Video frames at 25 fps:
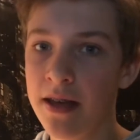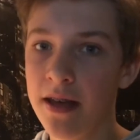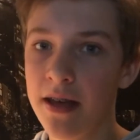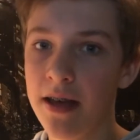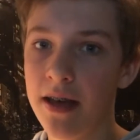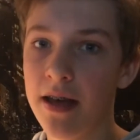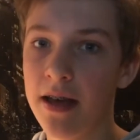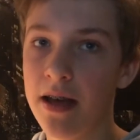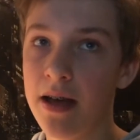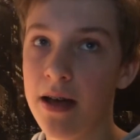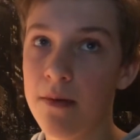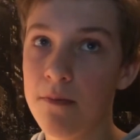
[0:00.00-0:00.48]

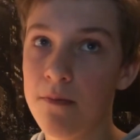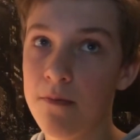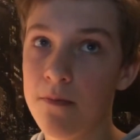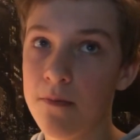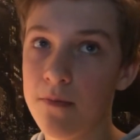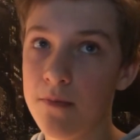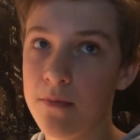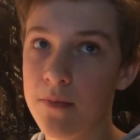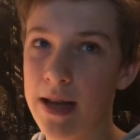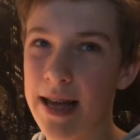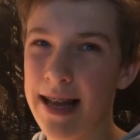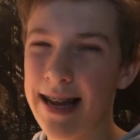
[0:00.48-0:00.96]

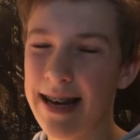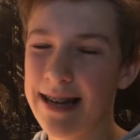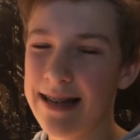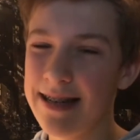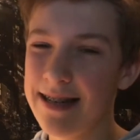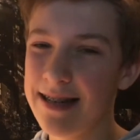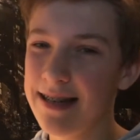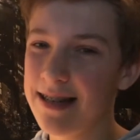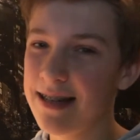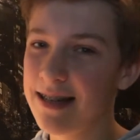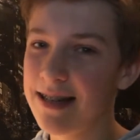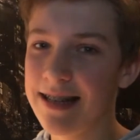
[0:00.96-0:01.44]
And
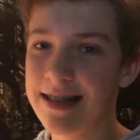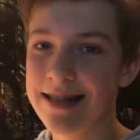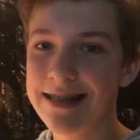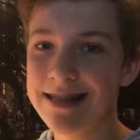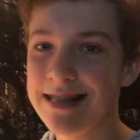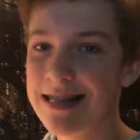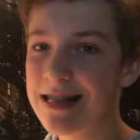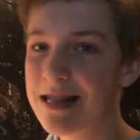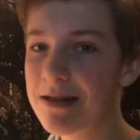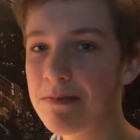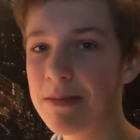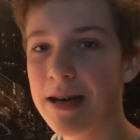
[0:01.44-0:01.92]
his
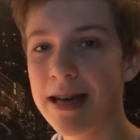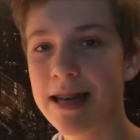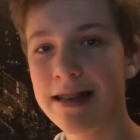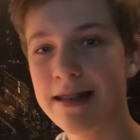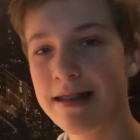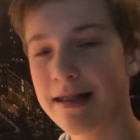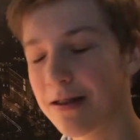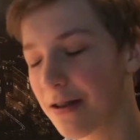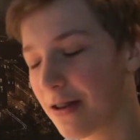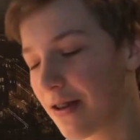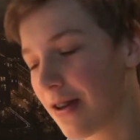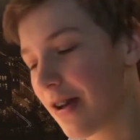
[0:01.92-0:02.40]
teammate,
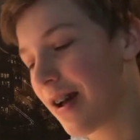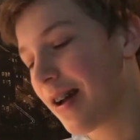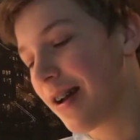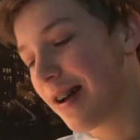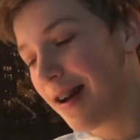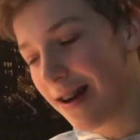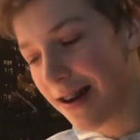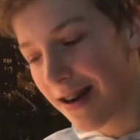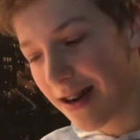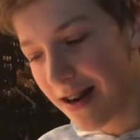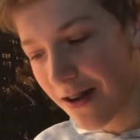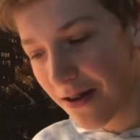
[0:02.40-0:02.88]

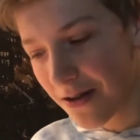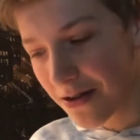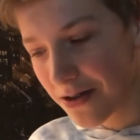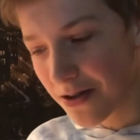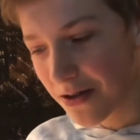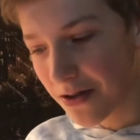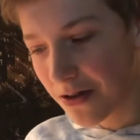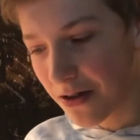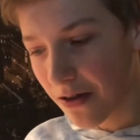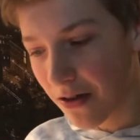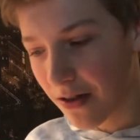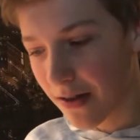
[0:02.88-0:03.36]
I also
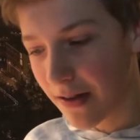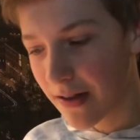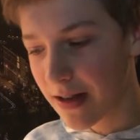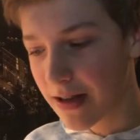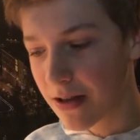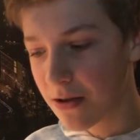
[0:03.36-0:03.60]
don't think he